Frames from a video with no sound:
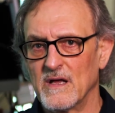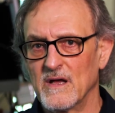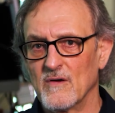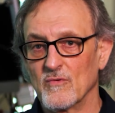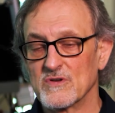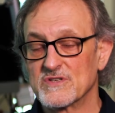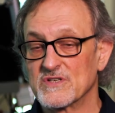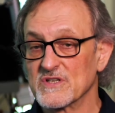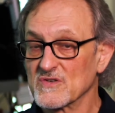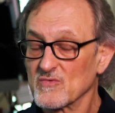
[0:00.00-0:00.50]

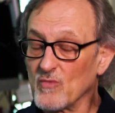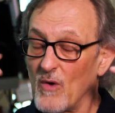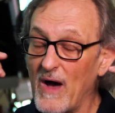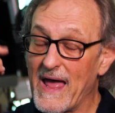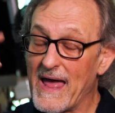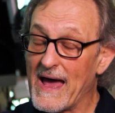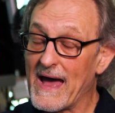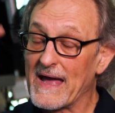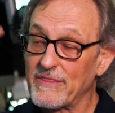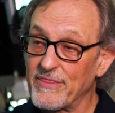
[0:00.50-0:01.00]
Which is
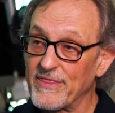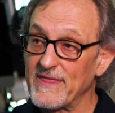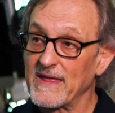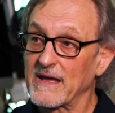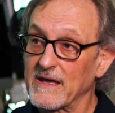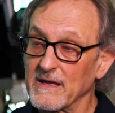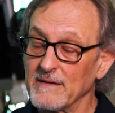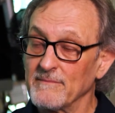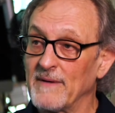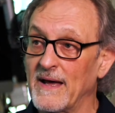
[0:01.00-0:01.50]
why I
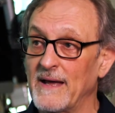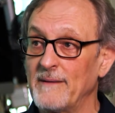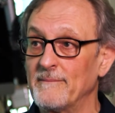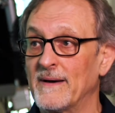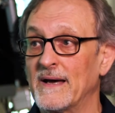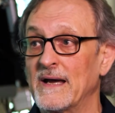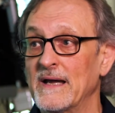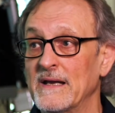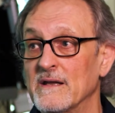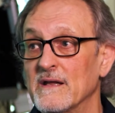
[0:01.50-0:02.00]
think, in my
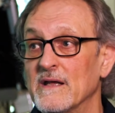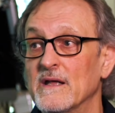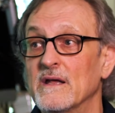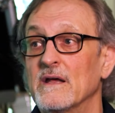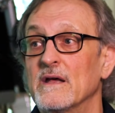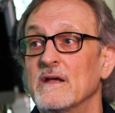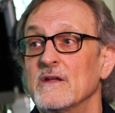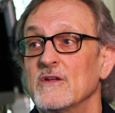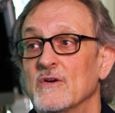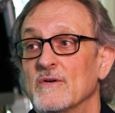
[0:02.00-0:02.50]
mind,
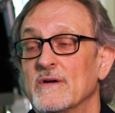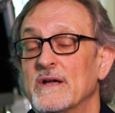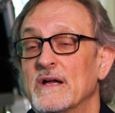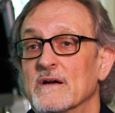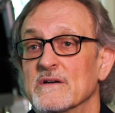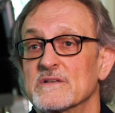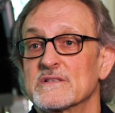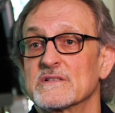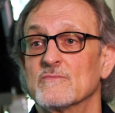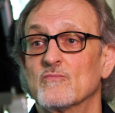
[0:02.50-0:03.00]
you
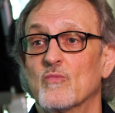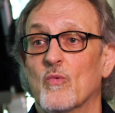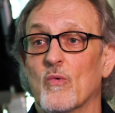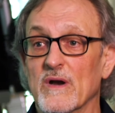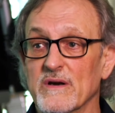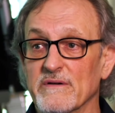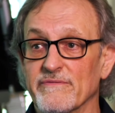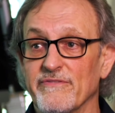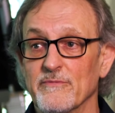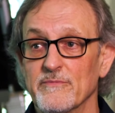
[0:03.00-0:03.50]
hear some
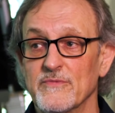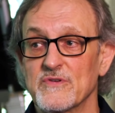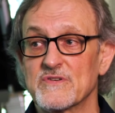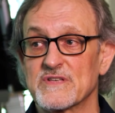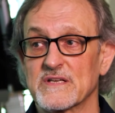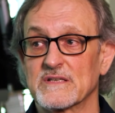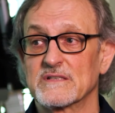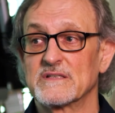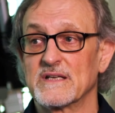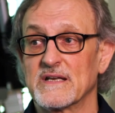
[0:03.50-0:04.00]
wonderful
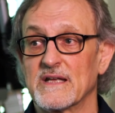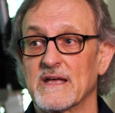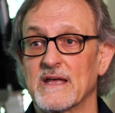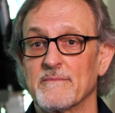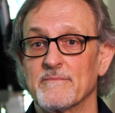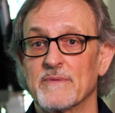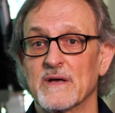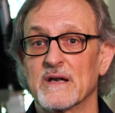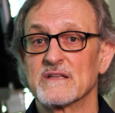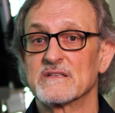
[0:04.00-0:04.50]
music today,
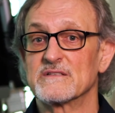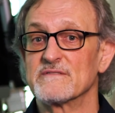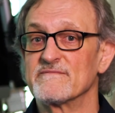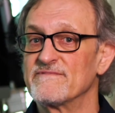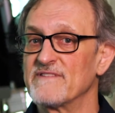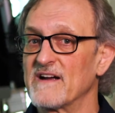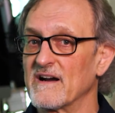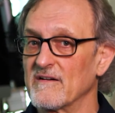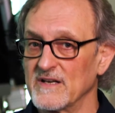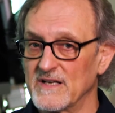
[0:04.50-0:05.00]
but it's
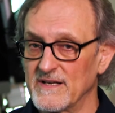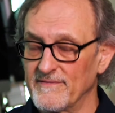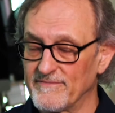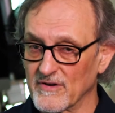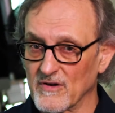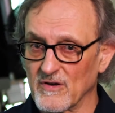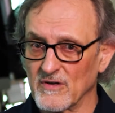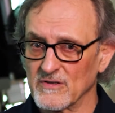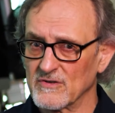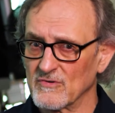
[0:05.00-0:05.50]
very
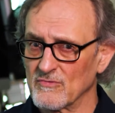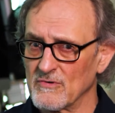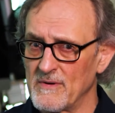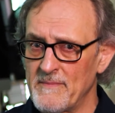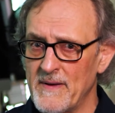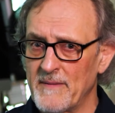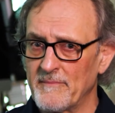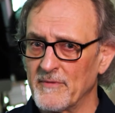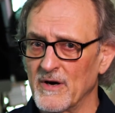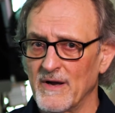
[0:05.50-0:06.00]
difficult to
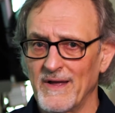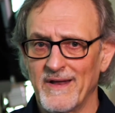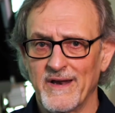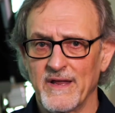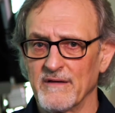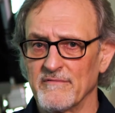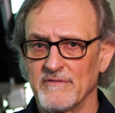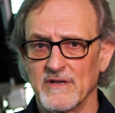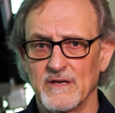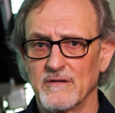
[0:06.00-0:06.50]
remember
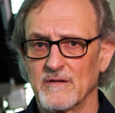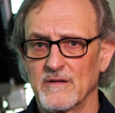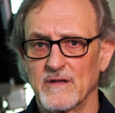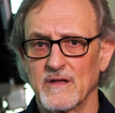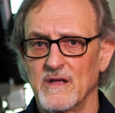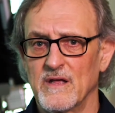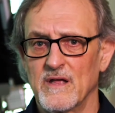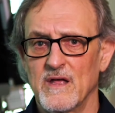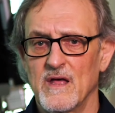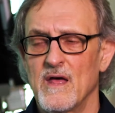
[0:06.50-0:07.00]
any of it.
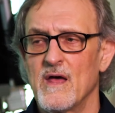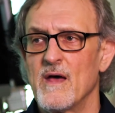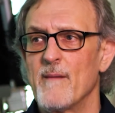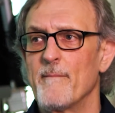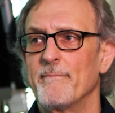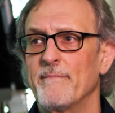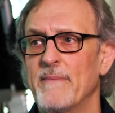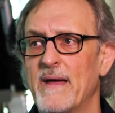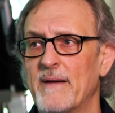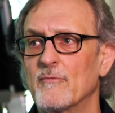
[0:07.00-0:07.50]

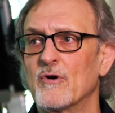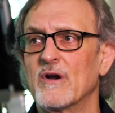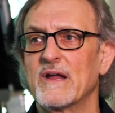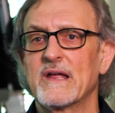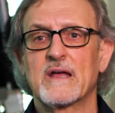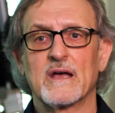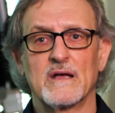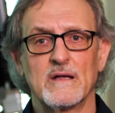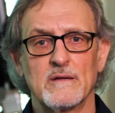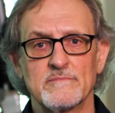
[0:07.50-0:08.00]
Memory
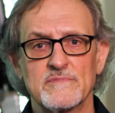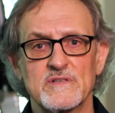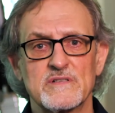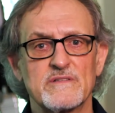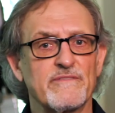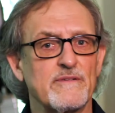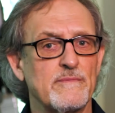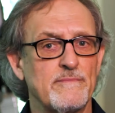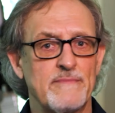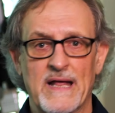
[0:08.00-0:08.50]
comes
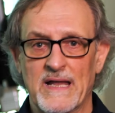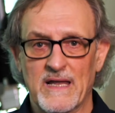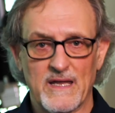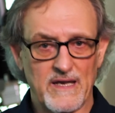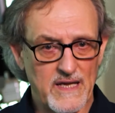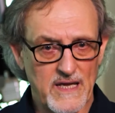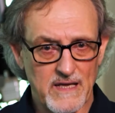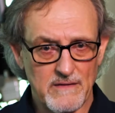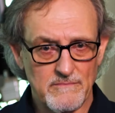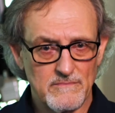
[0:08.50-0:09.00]
from
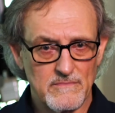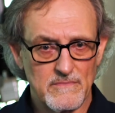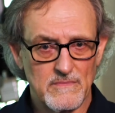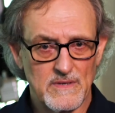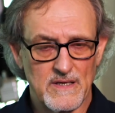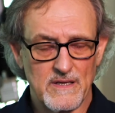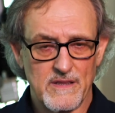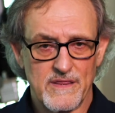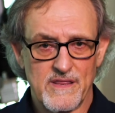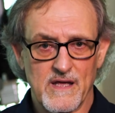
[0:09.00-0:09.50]
melody,
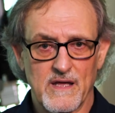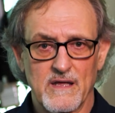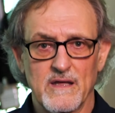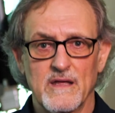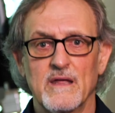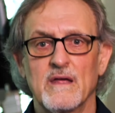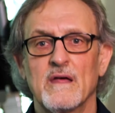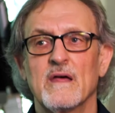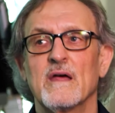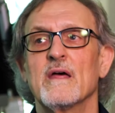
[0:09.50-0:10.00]
I think.
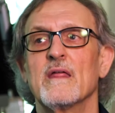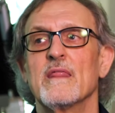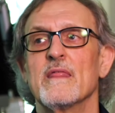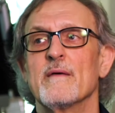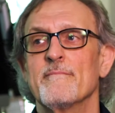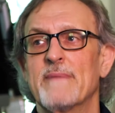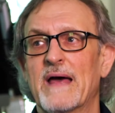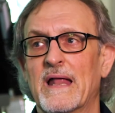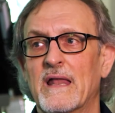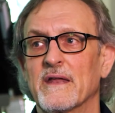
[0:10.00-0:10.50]
The
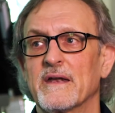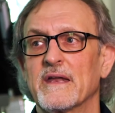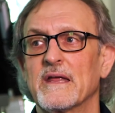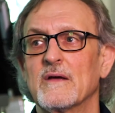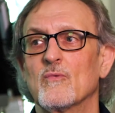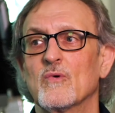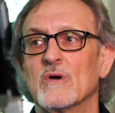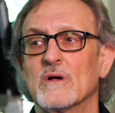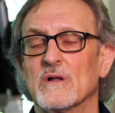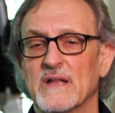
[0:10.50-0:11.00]
melody
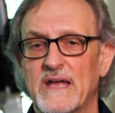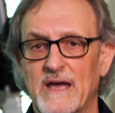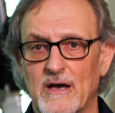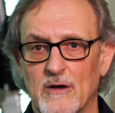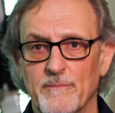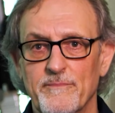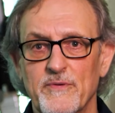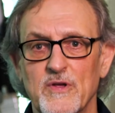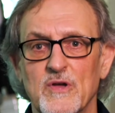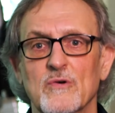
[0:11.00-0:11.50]
will
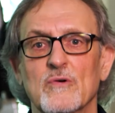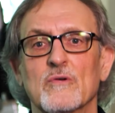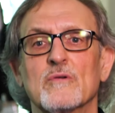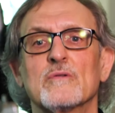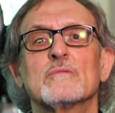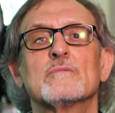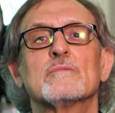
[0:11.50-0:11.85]
help you.